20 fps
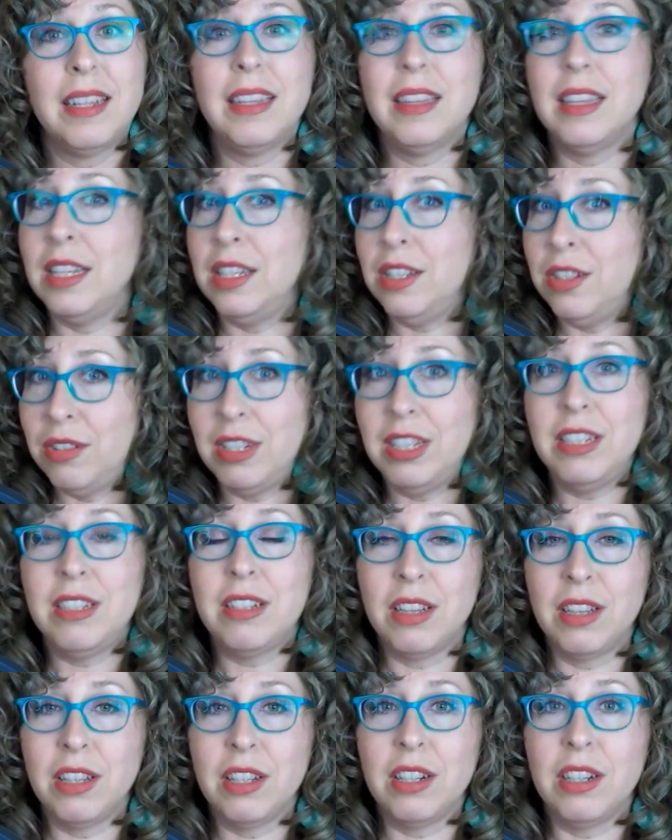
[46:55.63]
then you need
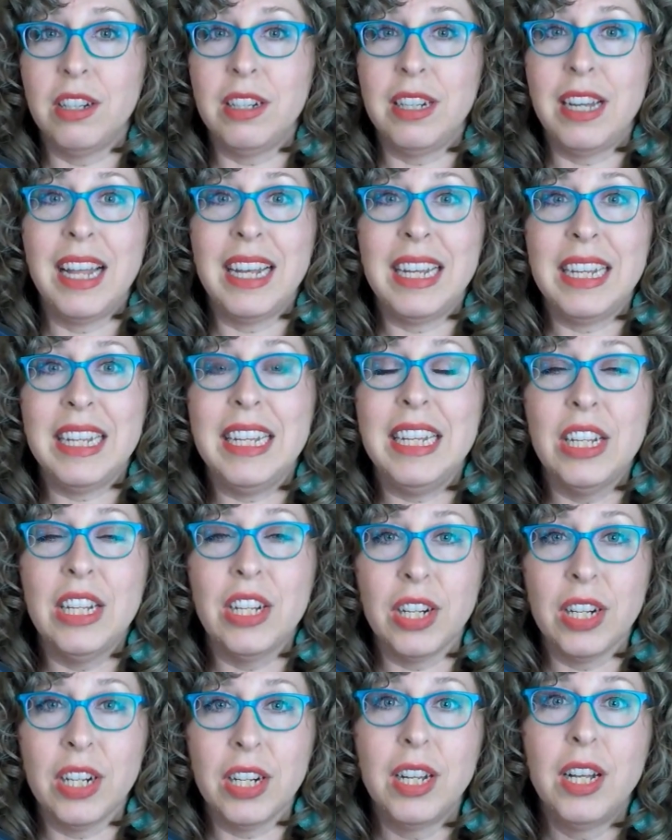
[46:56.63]
to learn how to
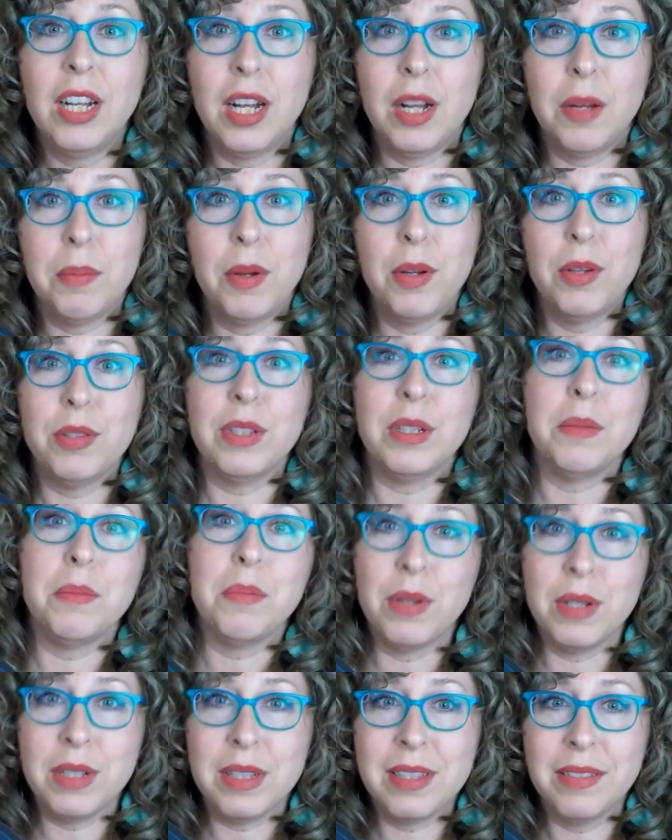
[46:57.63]
hear opposing
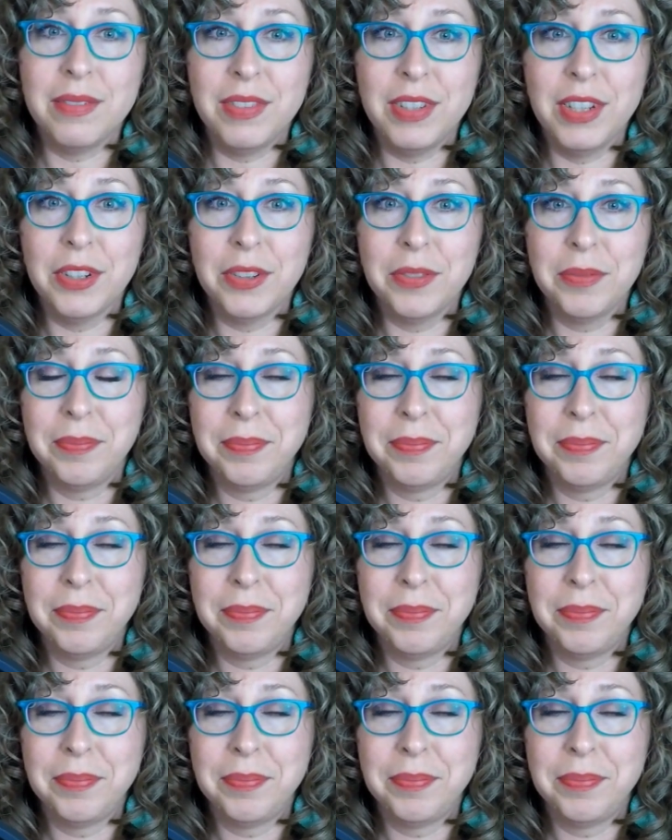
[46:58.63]
points of view.